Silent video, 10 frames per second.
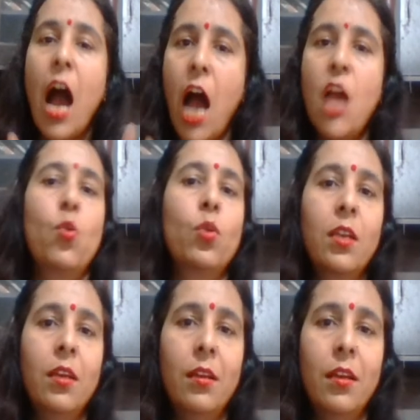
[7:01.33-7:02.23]

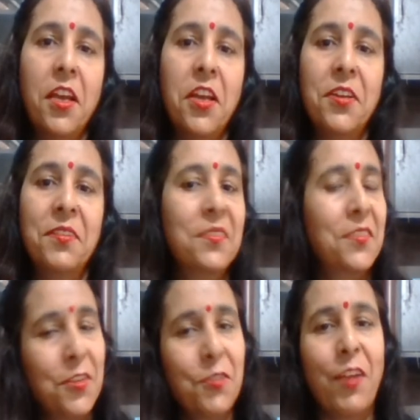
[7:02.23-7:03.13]
IoT in
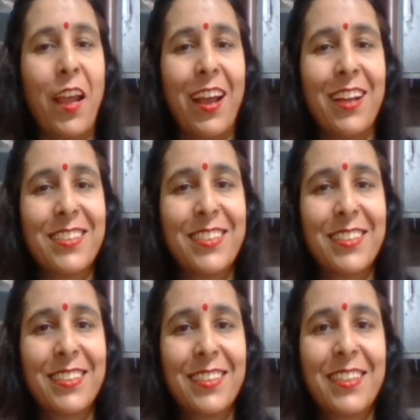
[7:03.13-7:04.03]
vehicle.
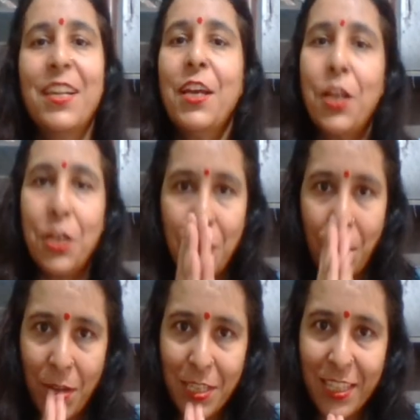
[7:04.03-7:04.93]

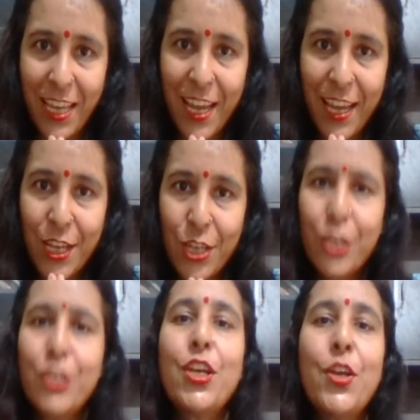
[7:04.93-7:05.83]
Namaste,
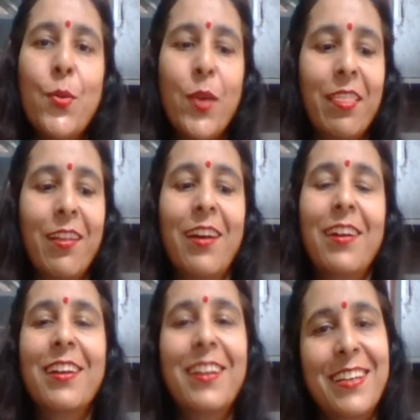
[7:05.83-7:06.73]
see you in the
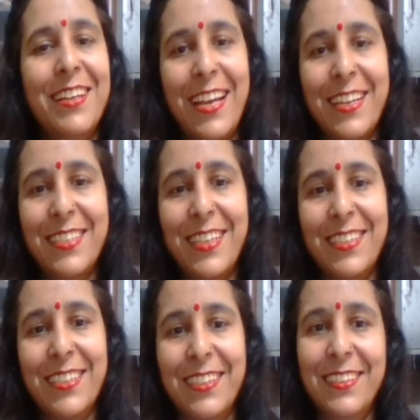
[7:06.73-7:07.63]
next
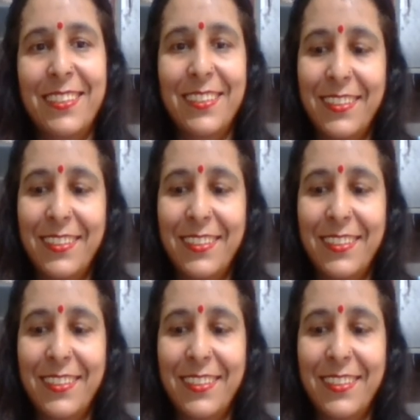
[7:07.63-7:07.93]
session.